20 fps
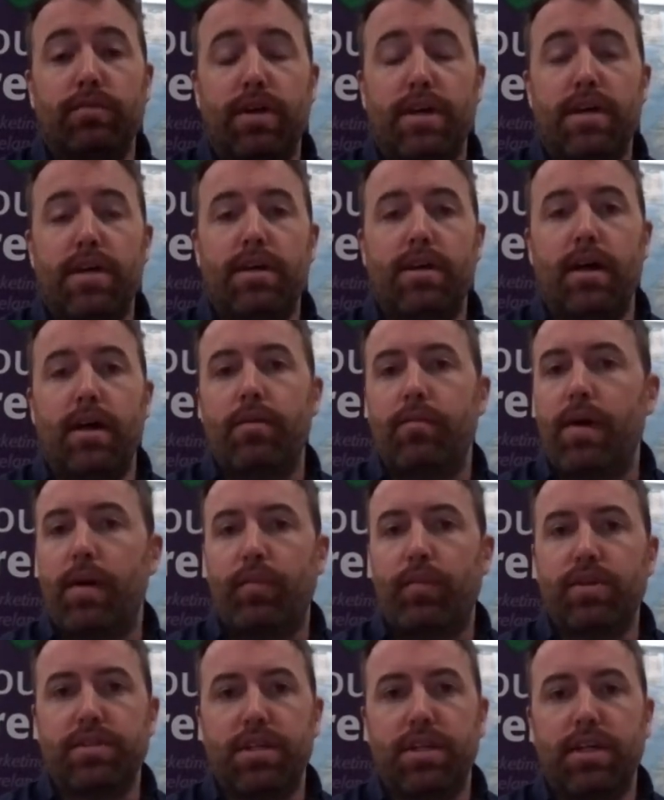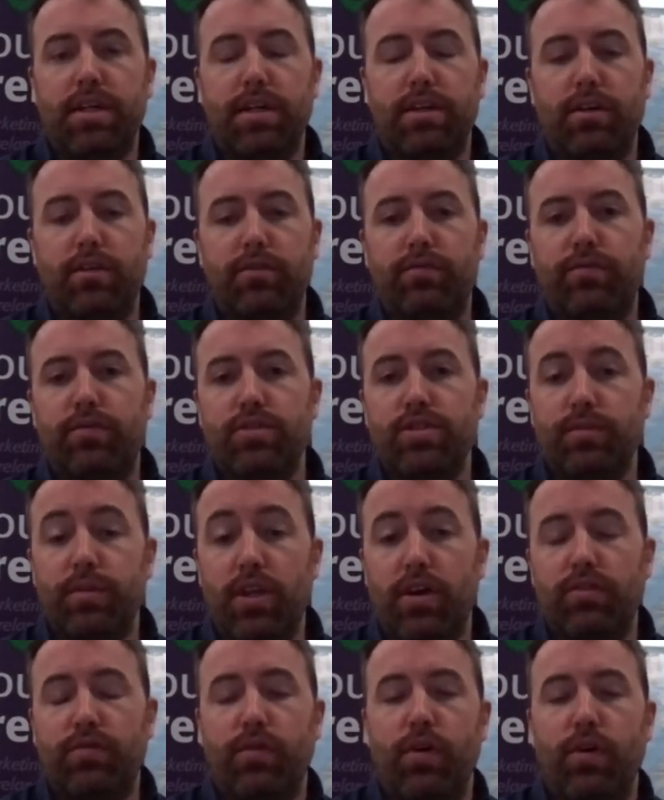I remember sitting in on some of
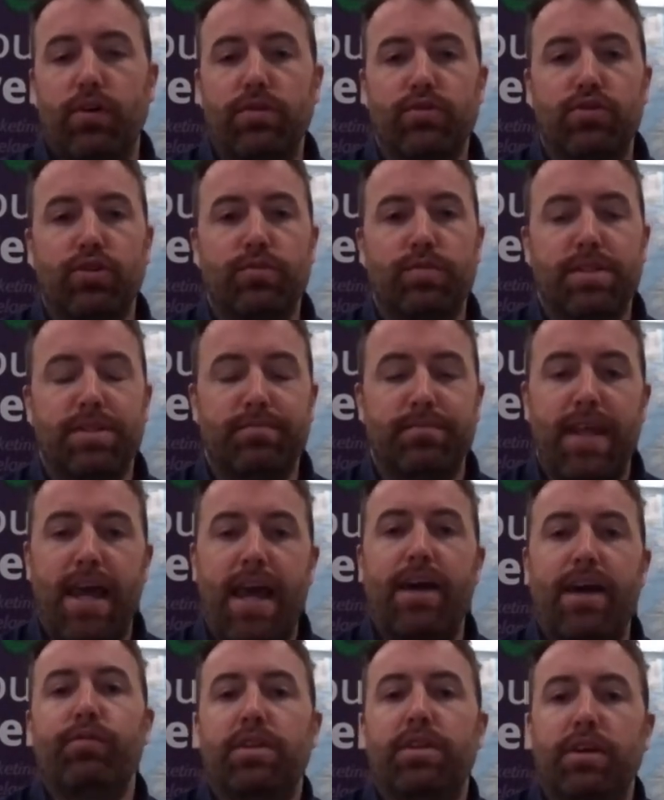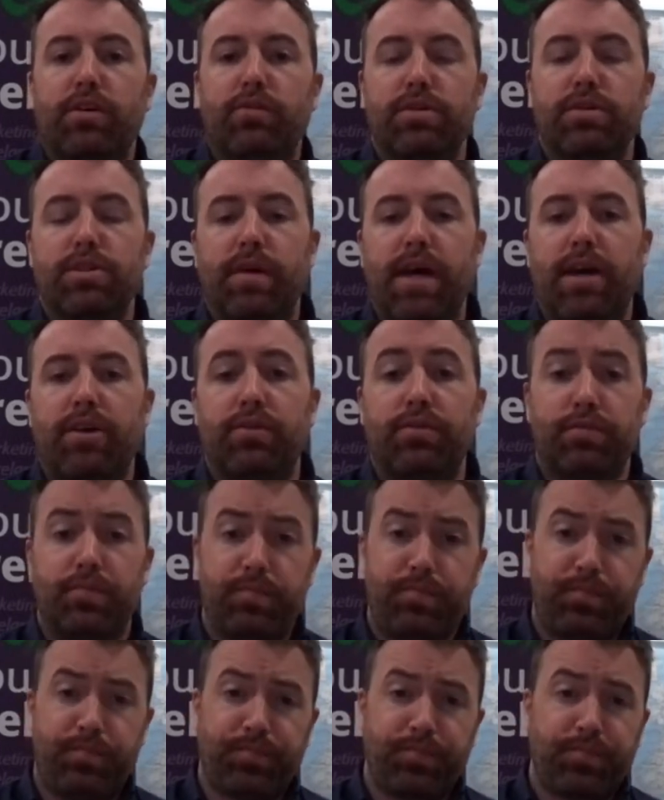those focus groups, and everything was about,
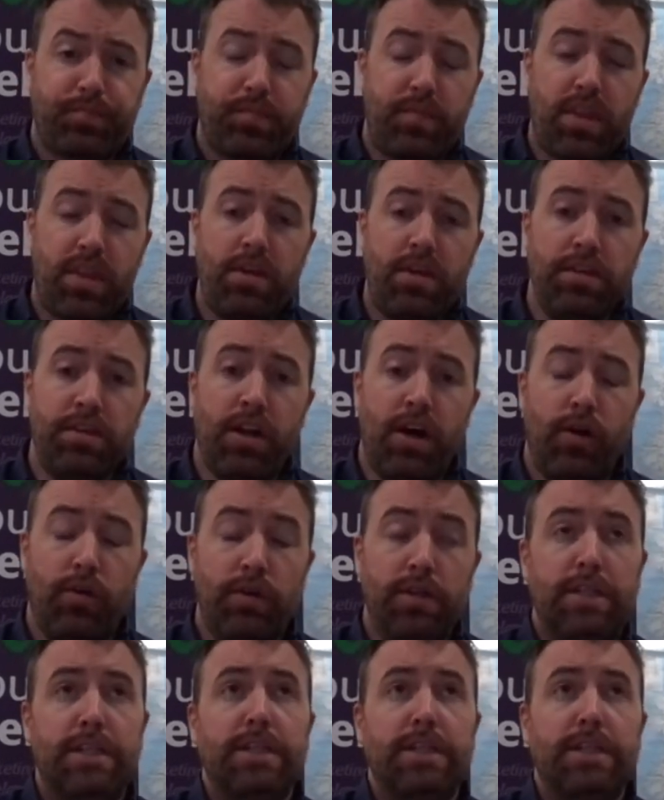you know,